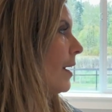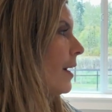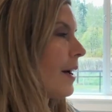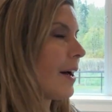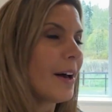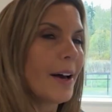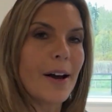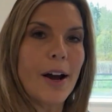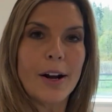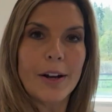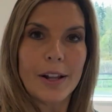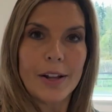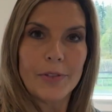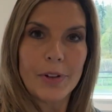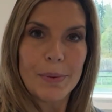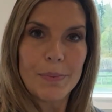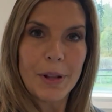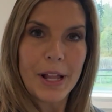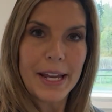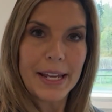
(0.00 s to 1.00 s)
our
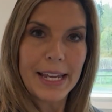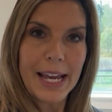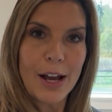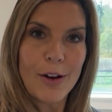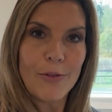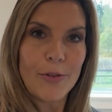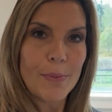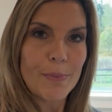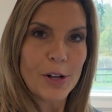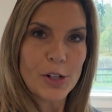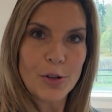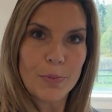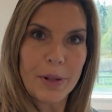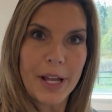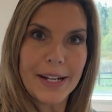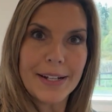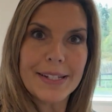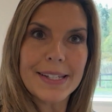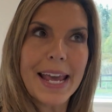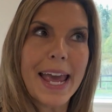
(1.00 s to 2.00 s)
lovely blind gal from Budget
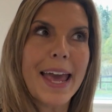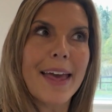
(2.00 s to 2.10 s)
Blinds,